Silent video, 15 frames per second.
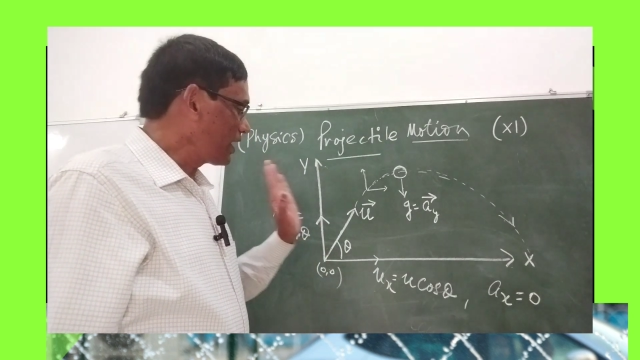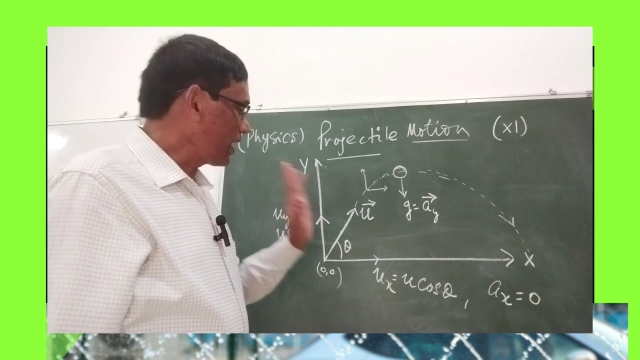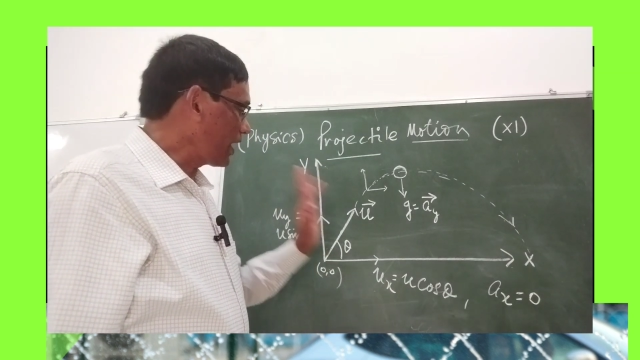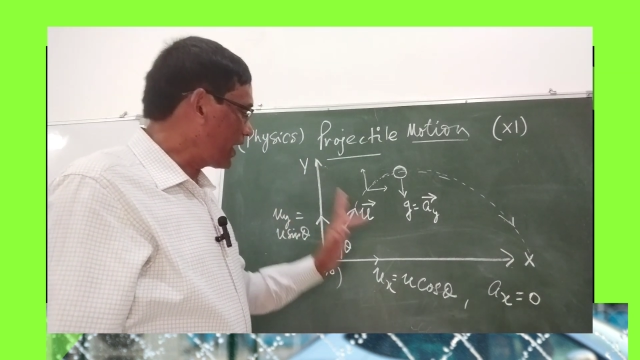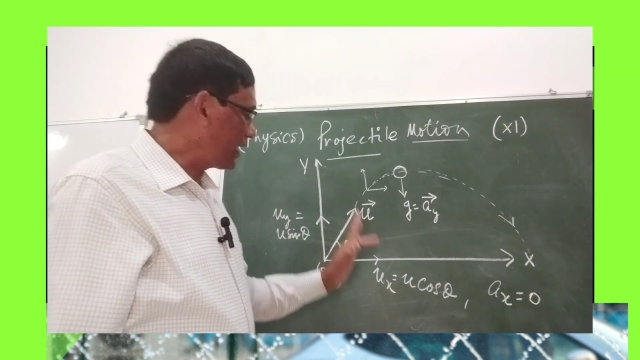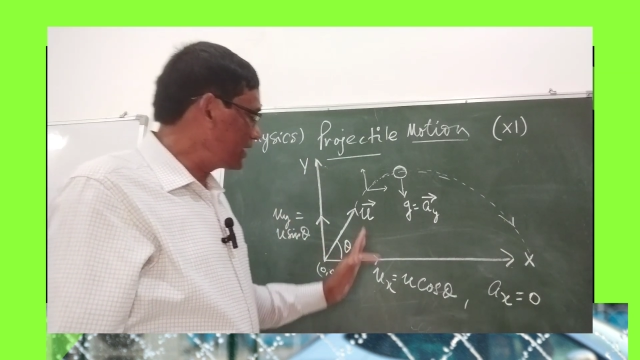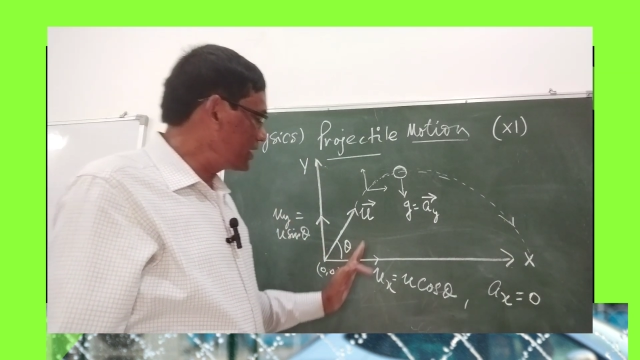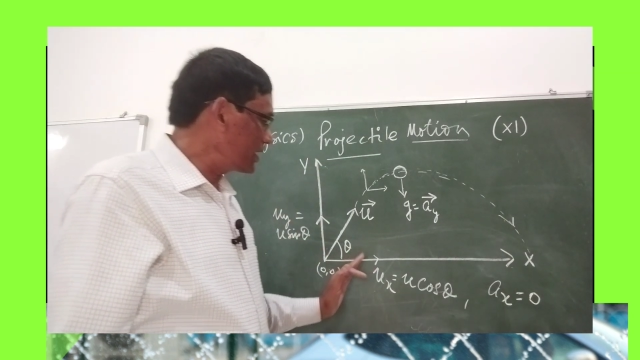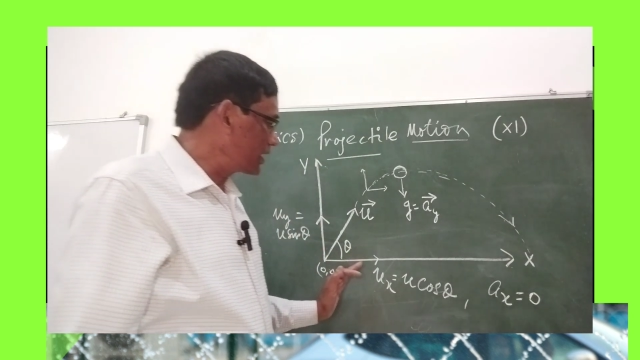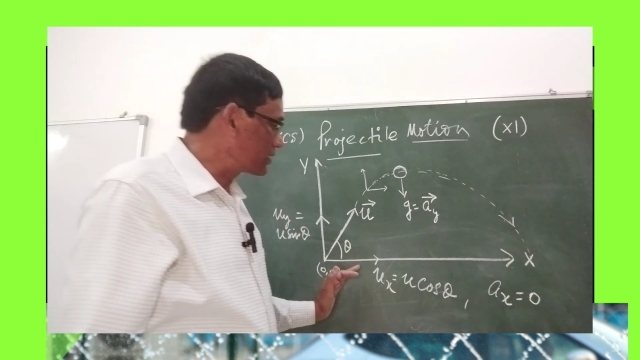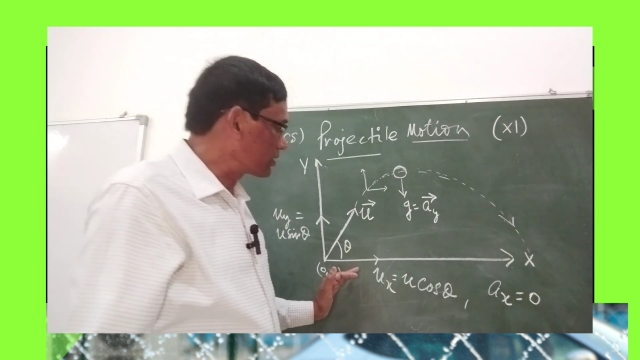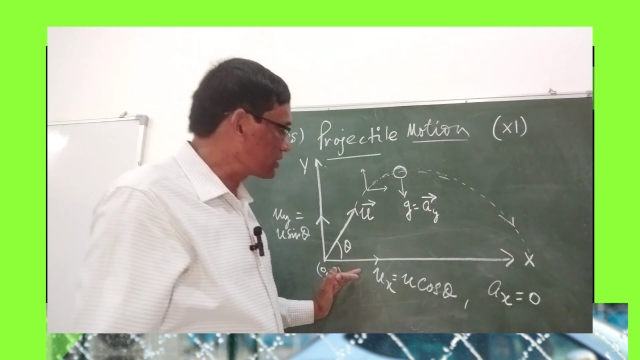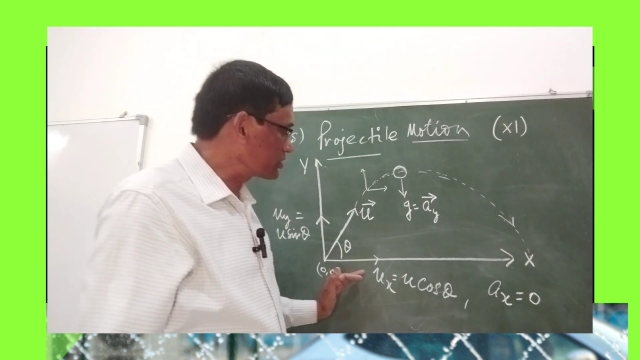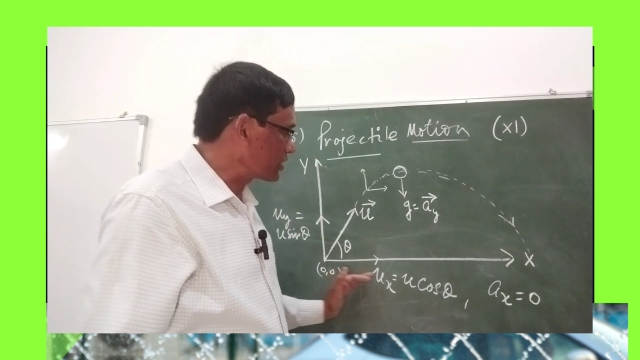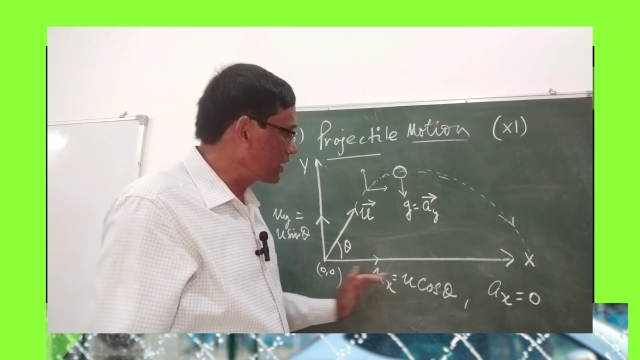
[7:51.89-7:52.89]
and it
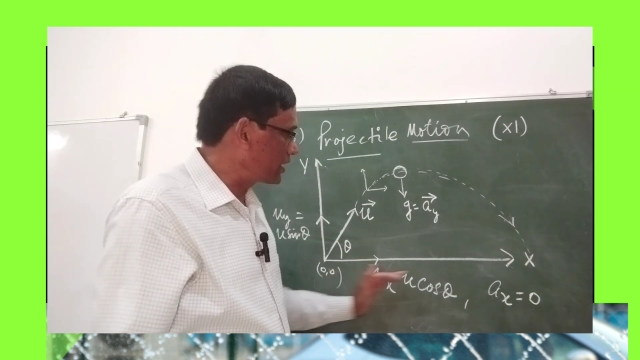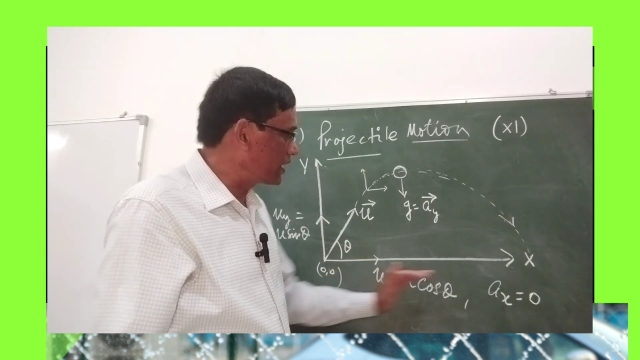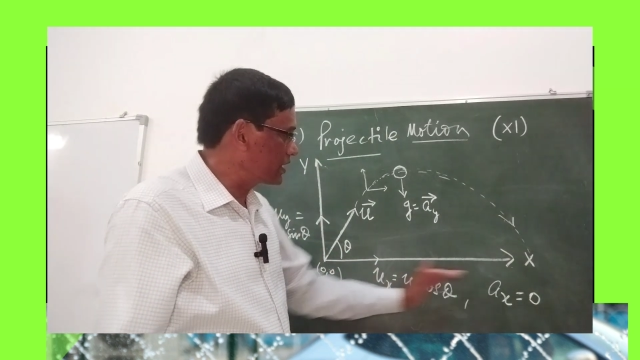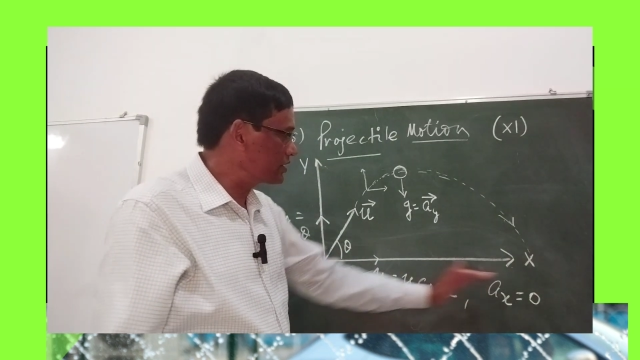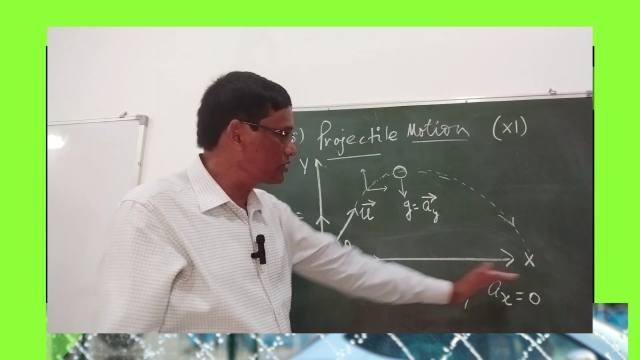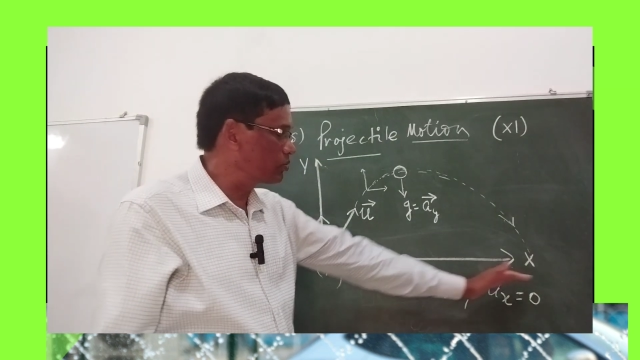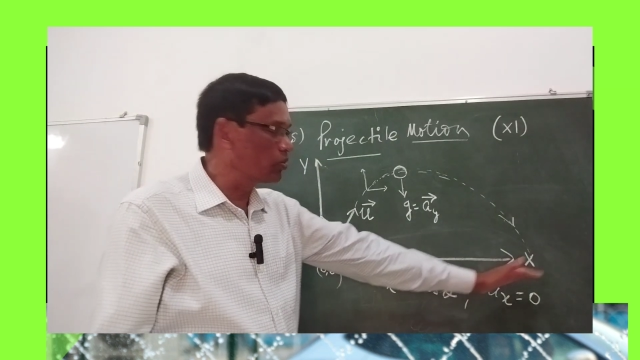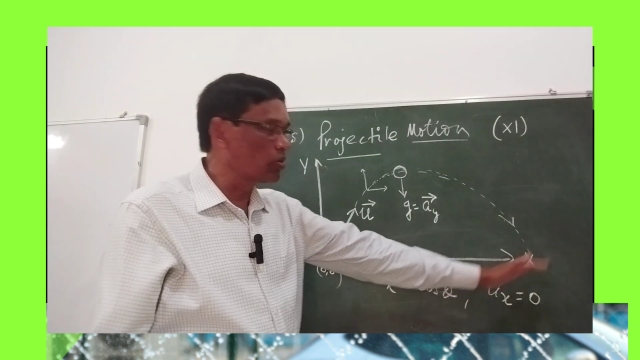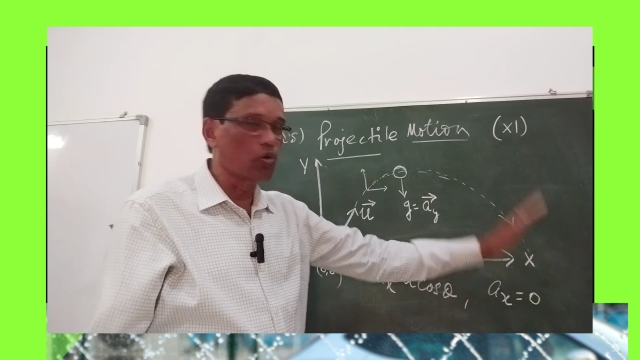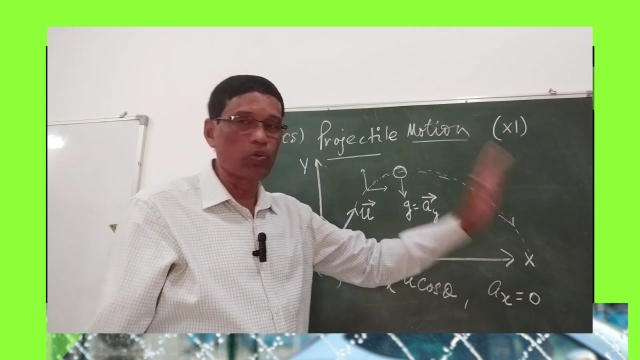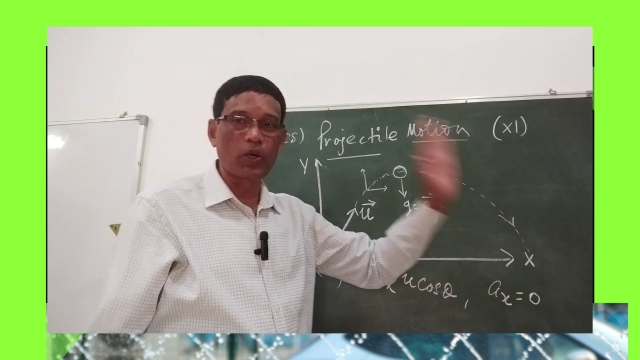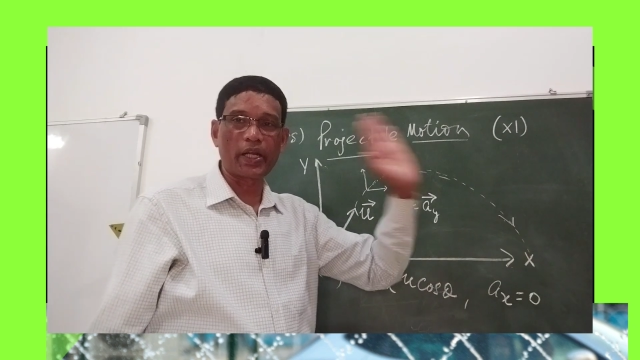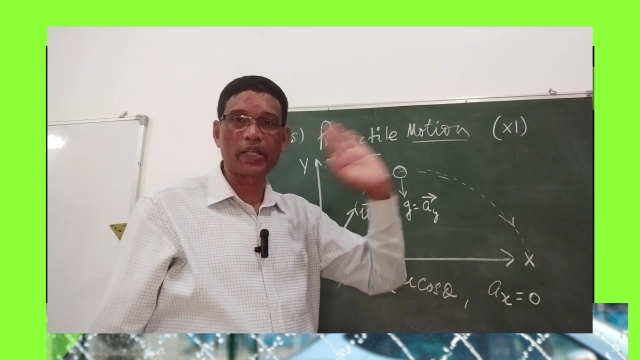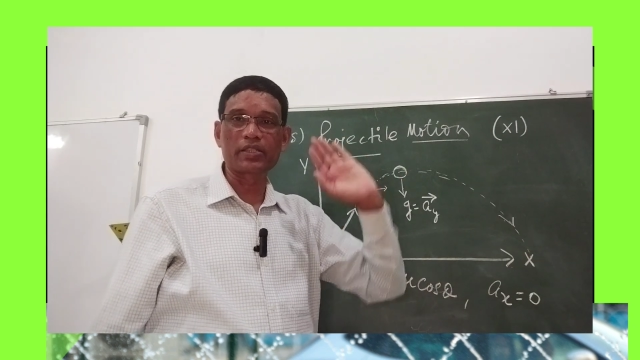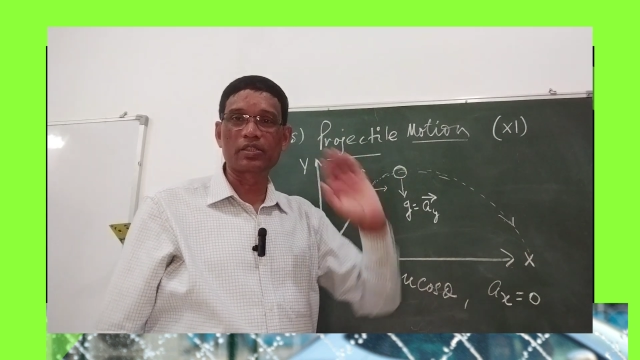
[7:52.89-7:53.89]
was tending to move
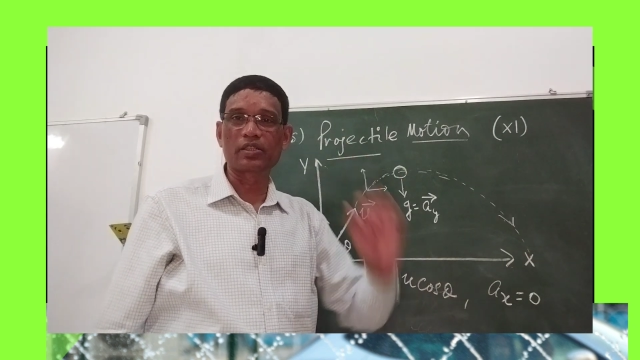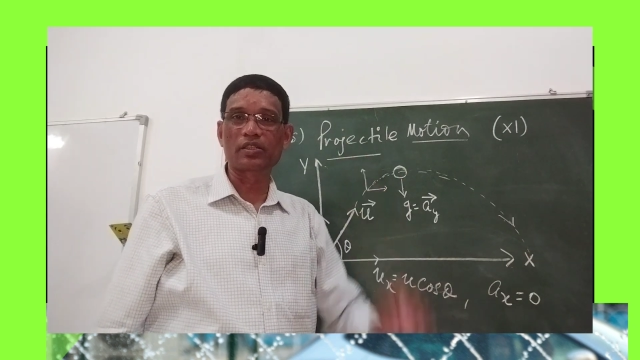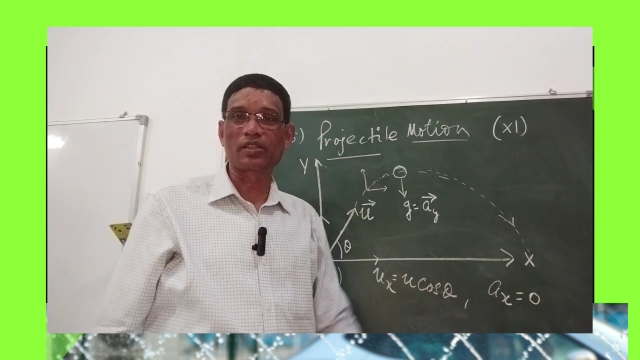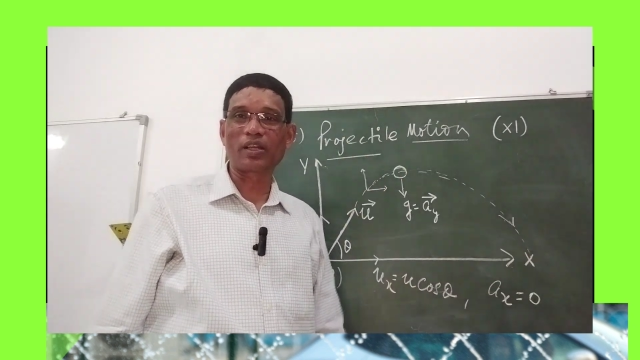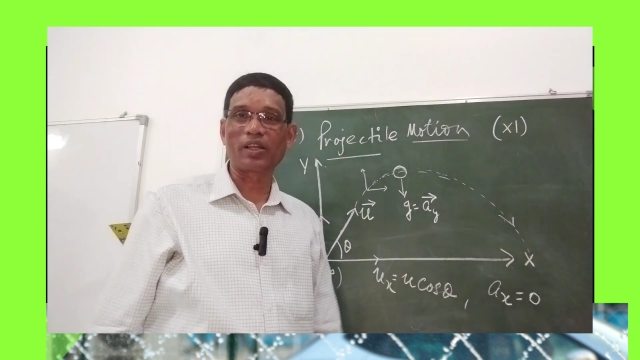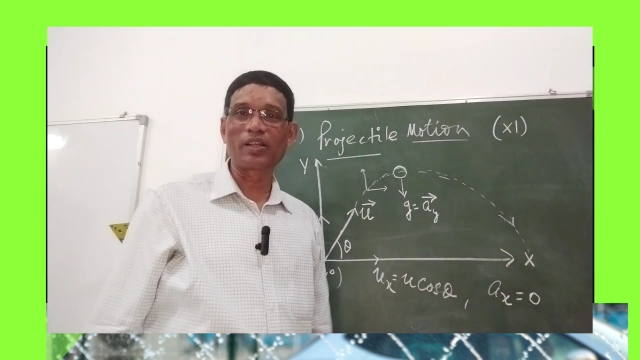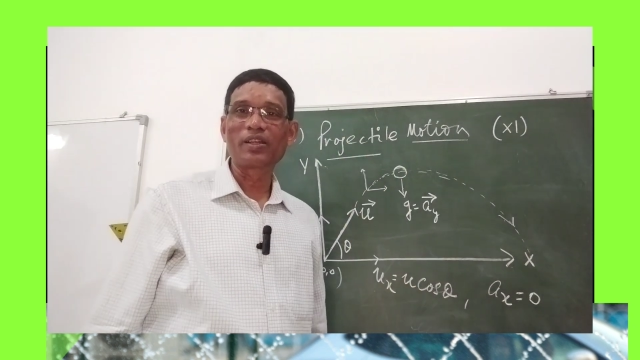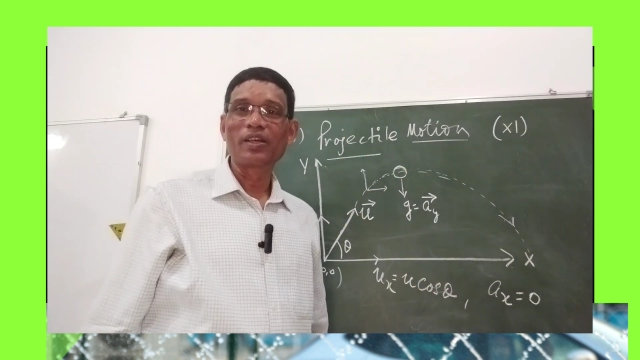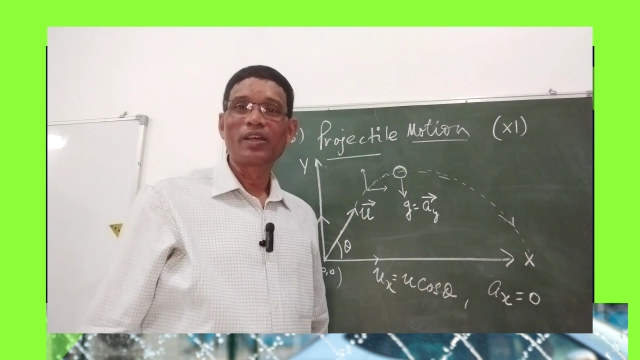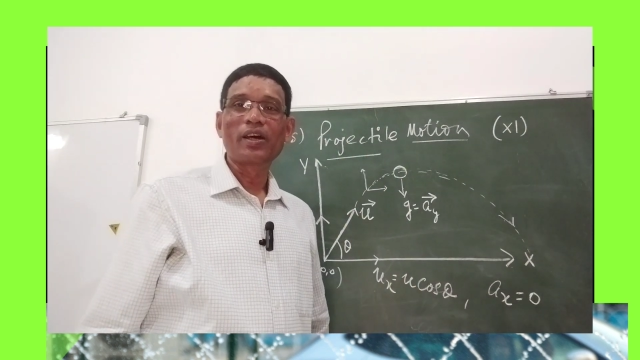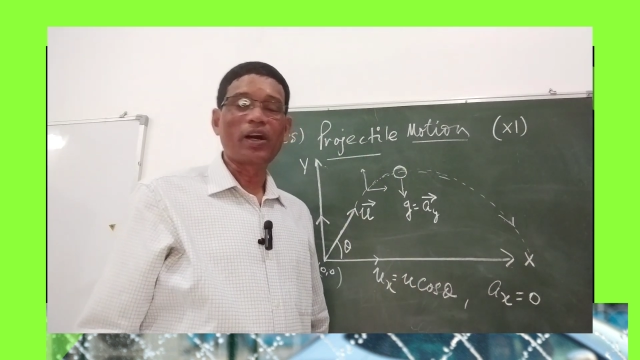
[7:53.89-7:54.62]
horizontal